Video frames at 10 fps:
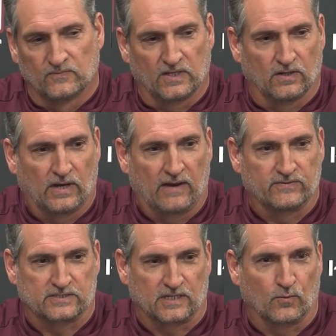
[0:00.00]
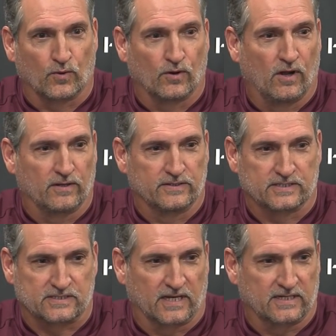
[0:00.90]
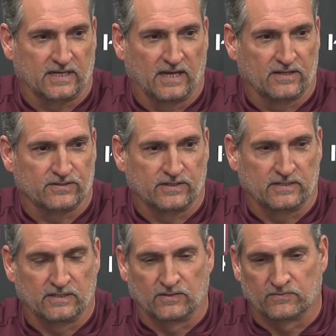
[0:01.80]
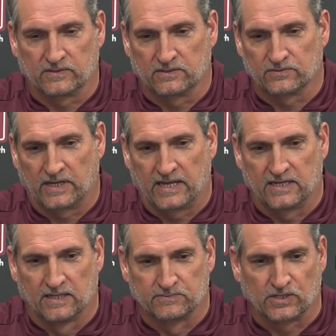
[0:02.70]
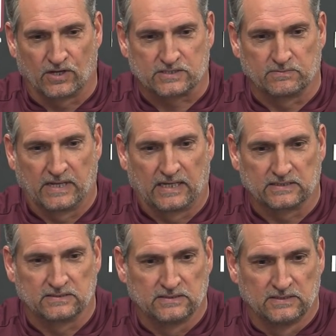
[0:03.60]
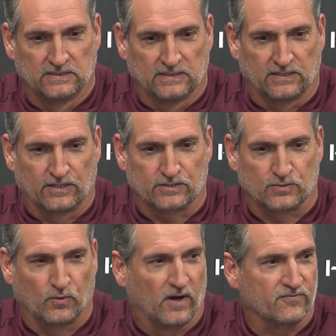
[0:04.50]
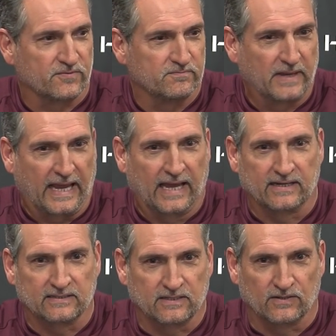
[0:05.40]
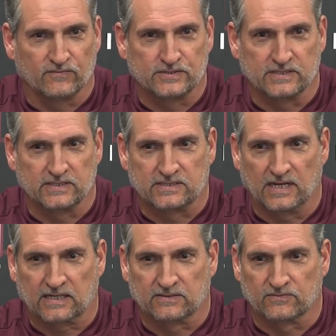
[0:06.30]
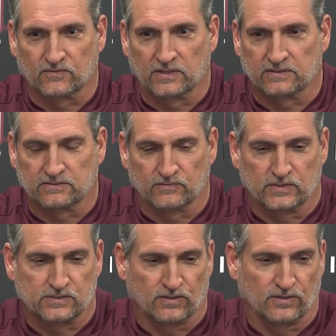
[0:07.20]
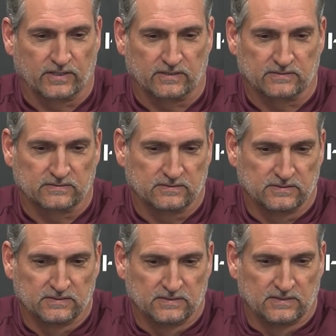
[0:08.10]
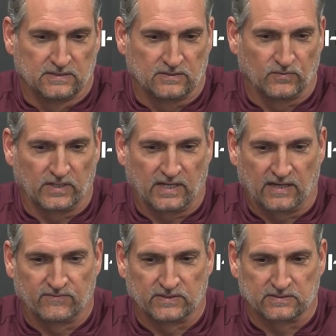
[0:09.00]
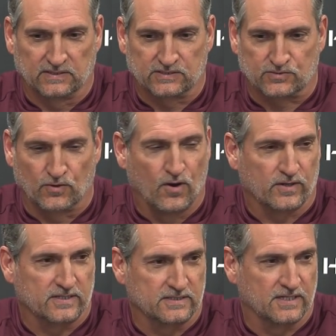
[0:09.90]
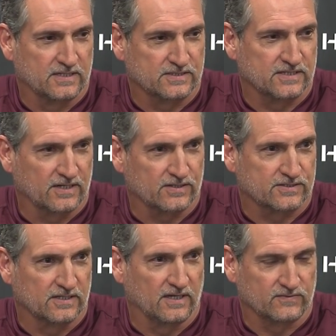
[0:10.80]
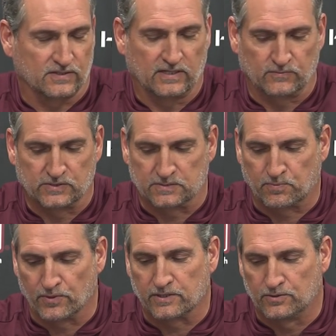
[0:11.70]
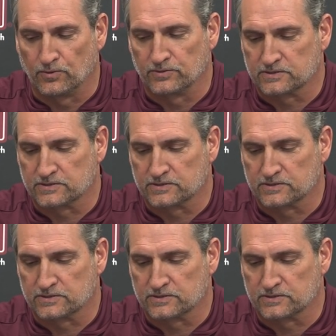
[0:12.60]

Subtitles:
You know, obviously, we're all in this thing together. You know, A&M talks about their 12th man, and, you know, Virginia Tech, we surely are. We have a strong contingency ourselves, which is pretty cool.